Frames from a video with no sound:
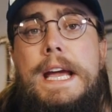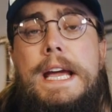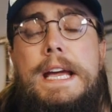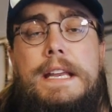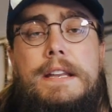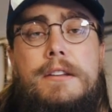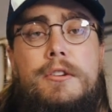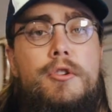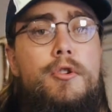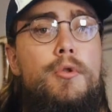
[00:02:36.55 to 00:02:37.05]

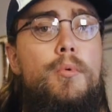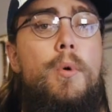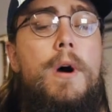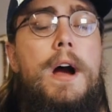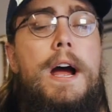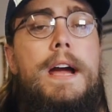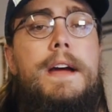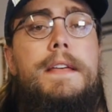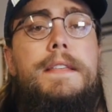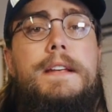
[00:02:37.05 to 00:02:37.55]
a new
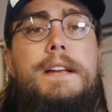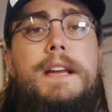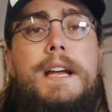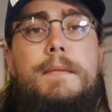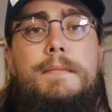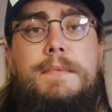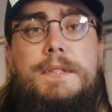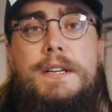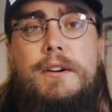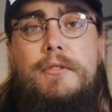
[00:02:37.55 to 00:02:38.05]
wire that
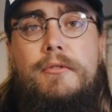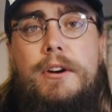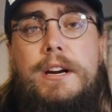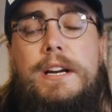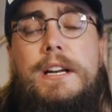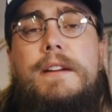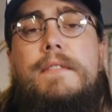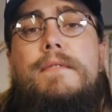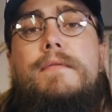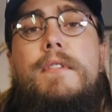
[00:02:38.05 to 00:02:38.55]
comes
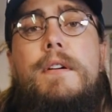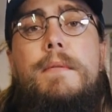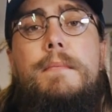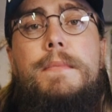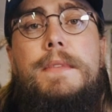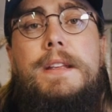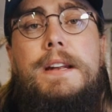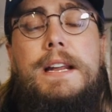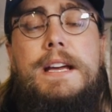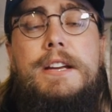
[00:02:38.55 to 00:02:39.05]
directly
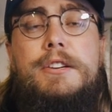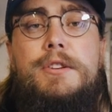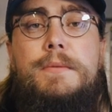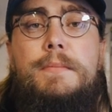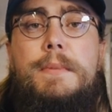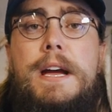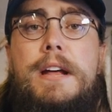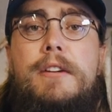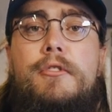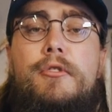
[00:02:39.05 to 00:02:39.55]
from the leisure
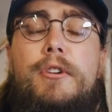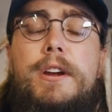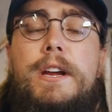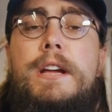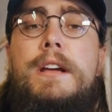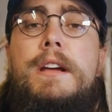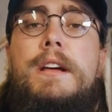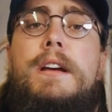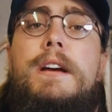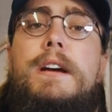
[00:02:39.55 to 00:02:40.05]

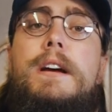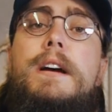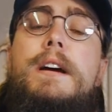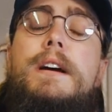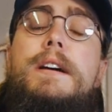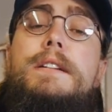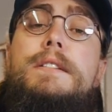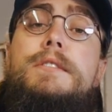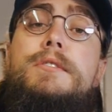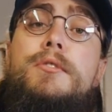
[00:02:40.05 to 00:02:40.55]
battery uh,